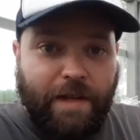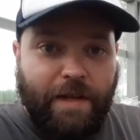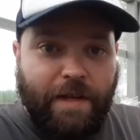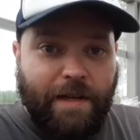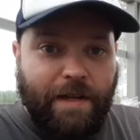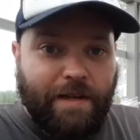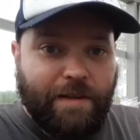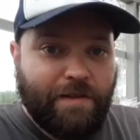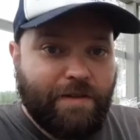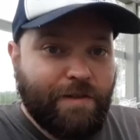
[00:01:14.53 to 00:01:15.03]

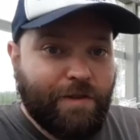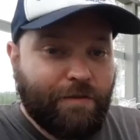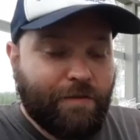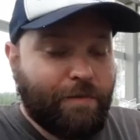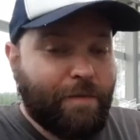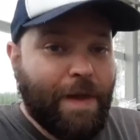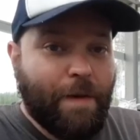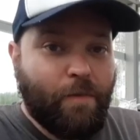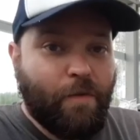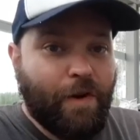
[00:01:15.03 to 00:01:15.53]
And so
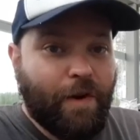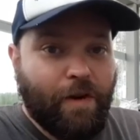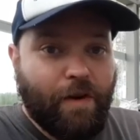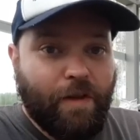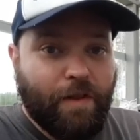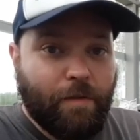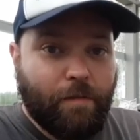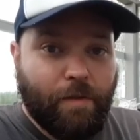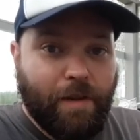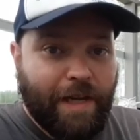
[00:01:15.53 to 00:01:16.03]
from that point
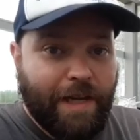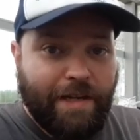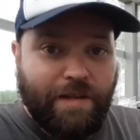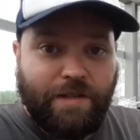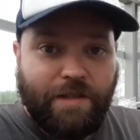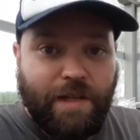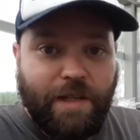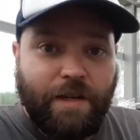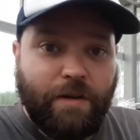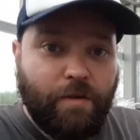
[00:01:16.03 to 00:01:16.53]
on, the
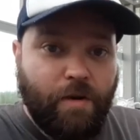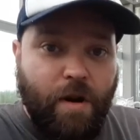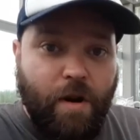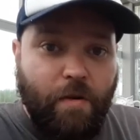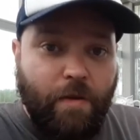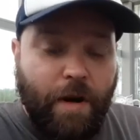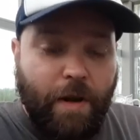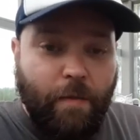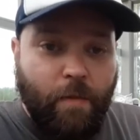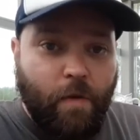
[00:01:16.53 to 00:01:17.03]
plants didn't grow
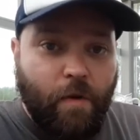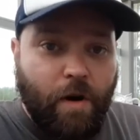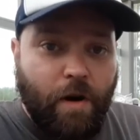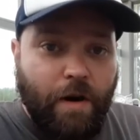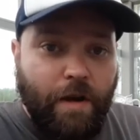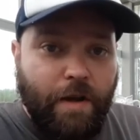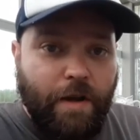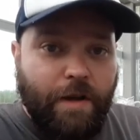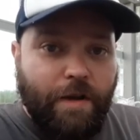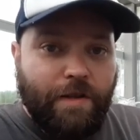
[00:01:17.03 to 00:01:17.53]
anymore.
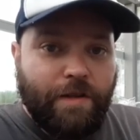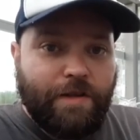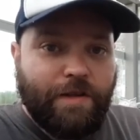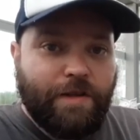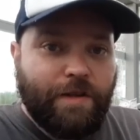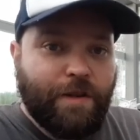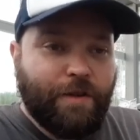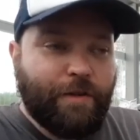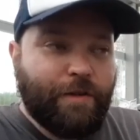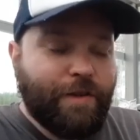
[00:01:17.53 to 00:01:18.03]

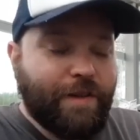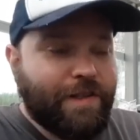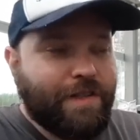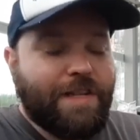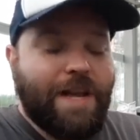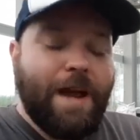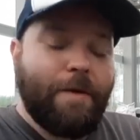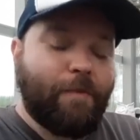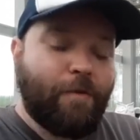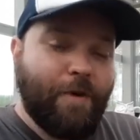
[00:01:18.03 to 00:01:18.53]
So this
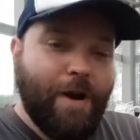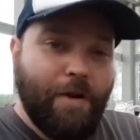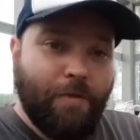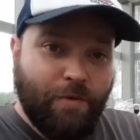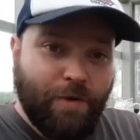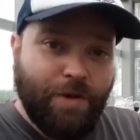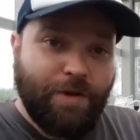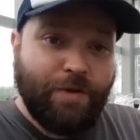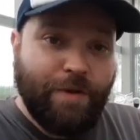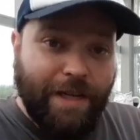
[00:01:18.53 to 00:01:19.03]
time around
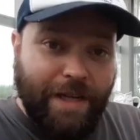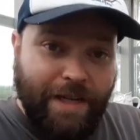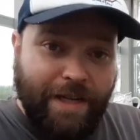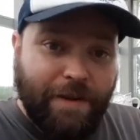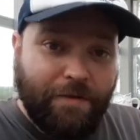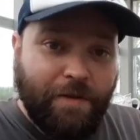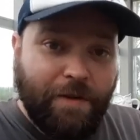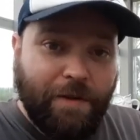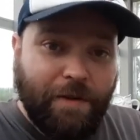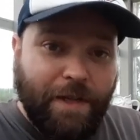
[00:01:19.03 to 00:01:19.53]
we're doing it
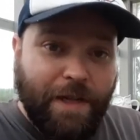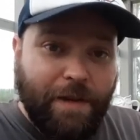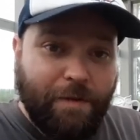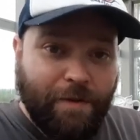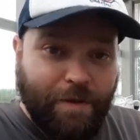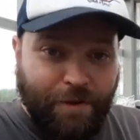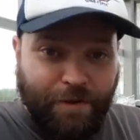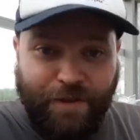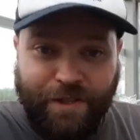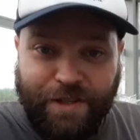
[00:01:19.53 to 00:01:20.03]
differently.
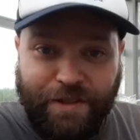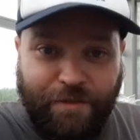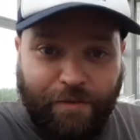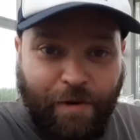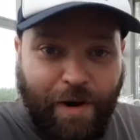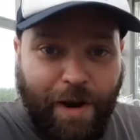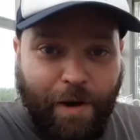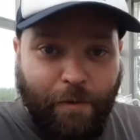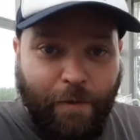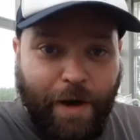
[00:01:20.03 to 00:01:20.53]
We're doing it the
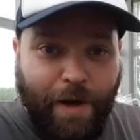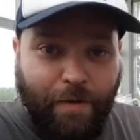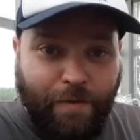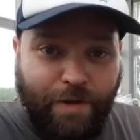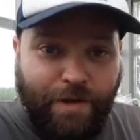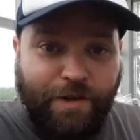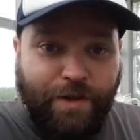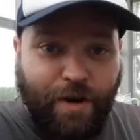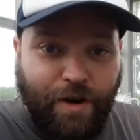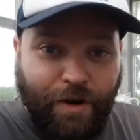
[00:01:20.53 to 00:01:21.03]
right way. We're
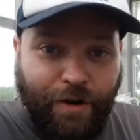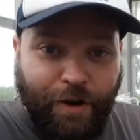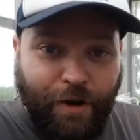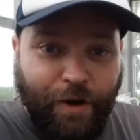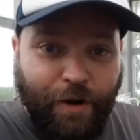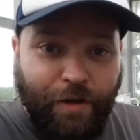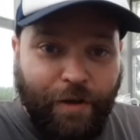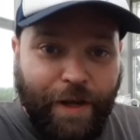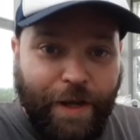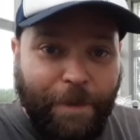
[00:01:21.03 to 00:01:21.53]
starting
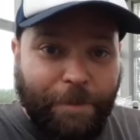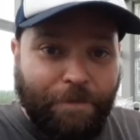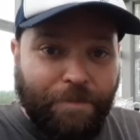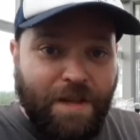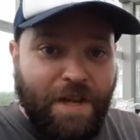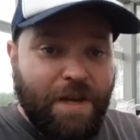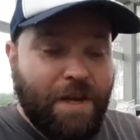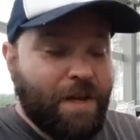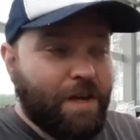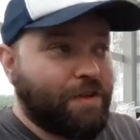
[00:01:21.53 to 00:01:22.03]
early.
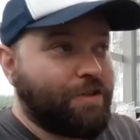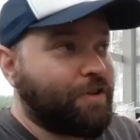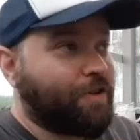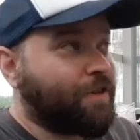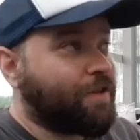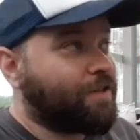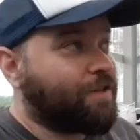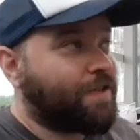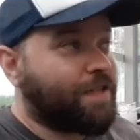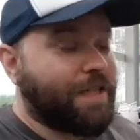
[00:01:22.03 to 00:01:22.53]
As you
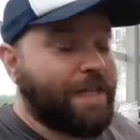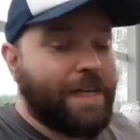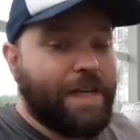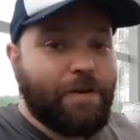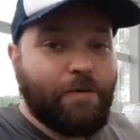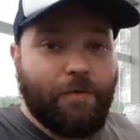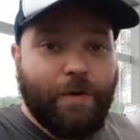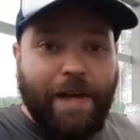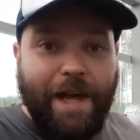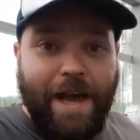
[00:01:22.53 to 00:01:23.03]
can
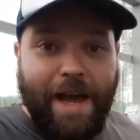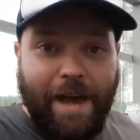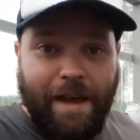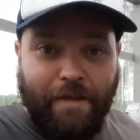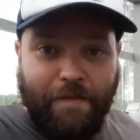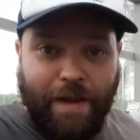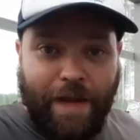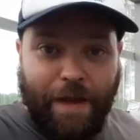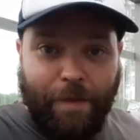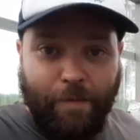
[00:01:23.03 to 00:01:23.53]
see, we
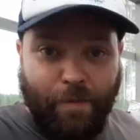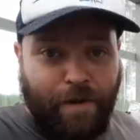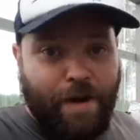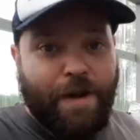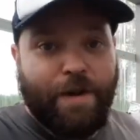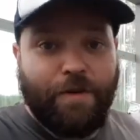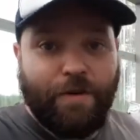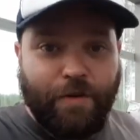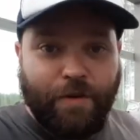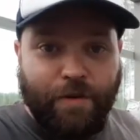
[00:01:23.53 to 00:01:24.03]
have a
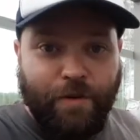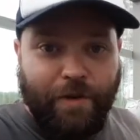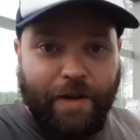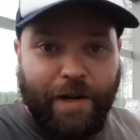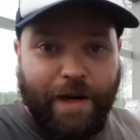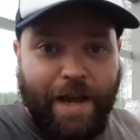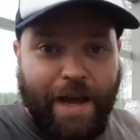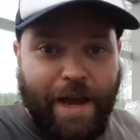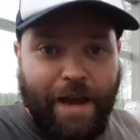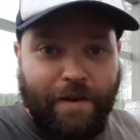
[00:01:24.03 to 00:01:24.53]
brand new
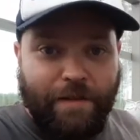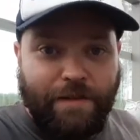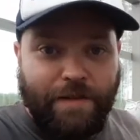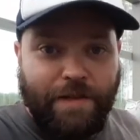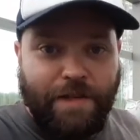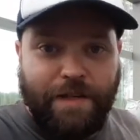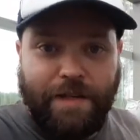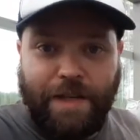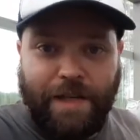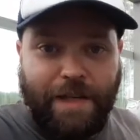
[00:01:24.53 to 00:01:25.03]

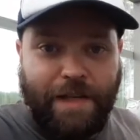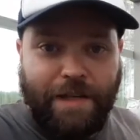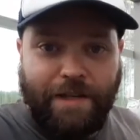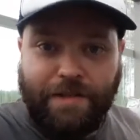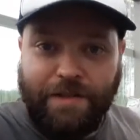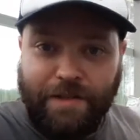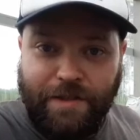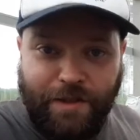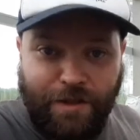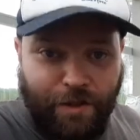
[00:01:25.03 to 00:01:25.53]
greenhouse. Nikki is
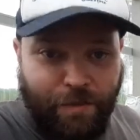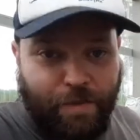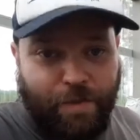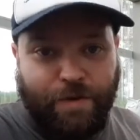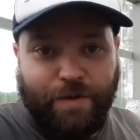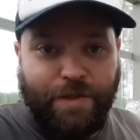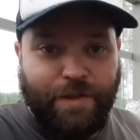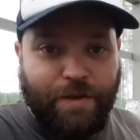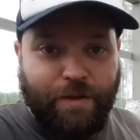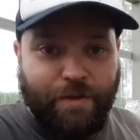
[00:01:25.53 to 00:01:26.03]

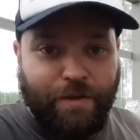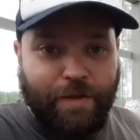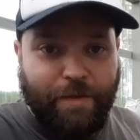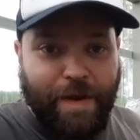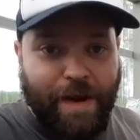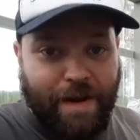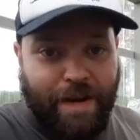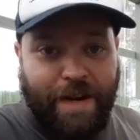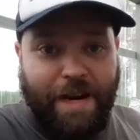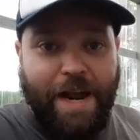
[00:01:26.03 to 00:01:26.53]
super stoked
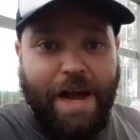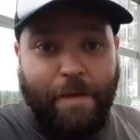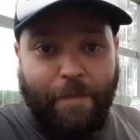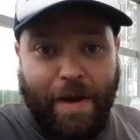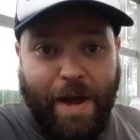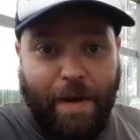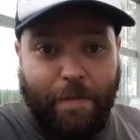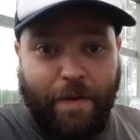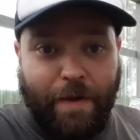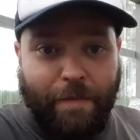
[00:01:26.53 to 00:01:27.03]
about it. I'm
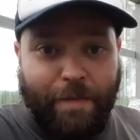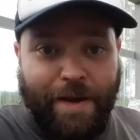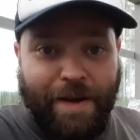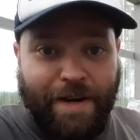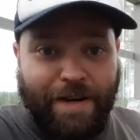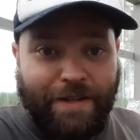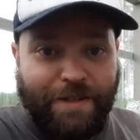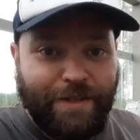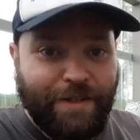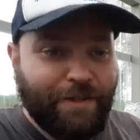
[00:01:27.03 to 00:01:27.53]
happy about
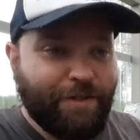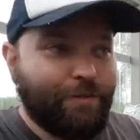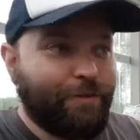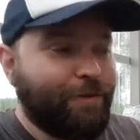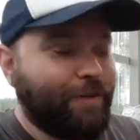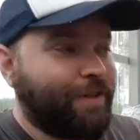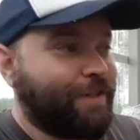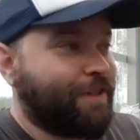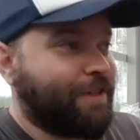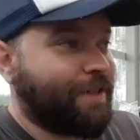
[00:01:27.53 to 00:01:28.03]
it too.
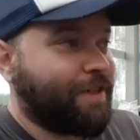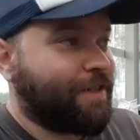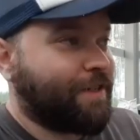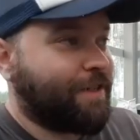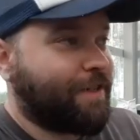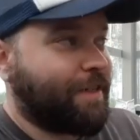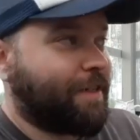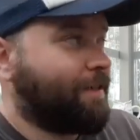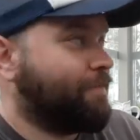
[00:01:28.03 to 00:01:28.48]
We just